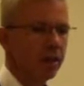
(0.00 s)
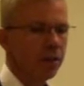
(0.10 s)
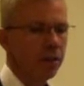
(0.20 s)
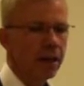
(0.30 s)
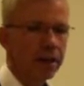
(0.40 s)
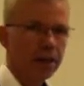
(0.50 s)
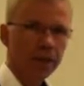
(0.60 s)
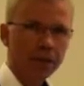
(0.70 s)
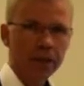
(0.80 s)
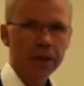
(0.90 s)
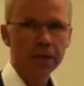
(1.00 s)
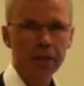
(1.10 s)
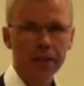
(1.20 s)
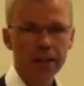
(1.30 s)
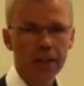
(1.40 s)
way of
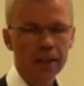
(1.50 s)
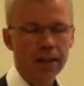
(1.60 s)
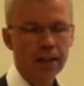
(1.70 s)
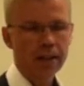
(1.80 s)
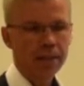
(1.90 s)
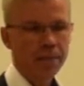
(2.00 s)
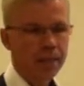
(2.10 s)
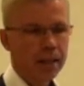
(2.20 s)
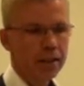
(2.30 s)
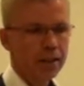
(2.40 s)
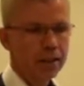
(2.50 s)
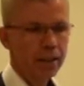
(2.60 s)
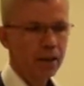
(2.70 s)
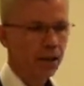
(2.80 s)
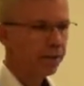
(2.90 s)
generating energy,
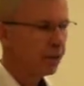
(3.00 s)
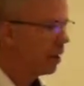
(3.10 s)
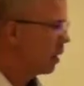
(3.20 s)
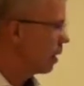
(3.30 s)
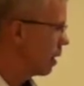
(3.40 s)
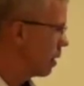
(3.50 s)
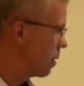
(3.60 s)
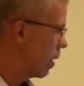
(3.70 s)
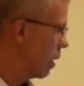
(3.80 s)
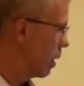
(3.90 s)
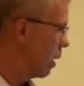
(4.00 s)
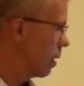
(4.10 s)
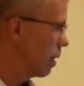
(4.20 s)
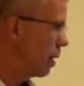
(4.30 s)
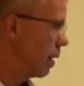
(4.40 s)
harvesting
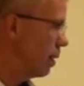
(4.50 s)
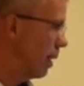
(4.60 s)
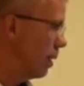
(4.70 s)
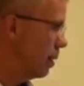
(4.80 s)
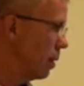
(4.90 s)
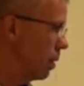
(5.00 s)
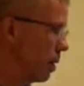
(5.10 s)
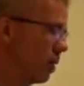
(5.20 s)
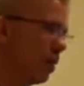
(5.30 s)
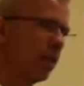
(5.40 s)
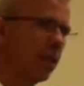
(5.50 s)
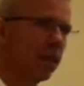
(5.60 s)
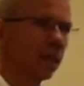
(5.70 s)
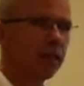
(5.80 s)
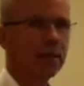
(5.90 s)
sunlight and also
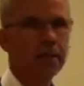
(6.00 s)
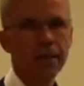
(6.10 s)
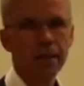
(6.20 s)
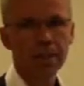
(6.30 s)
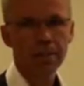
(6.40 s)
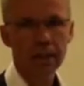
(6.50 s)
storing it in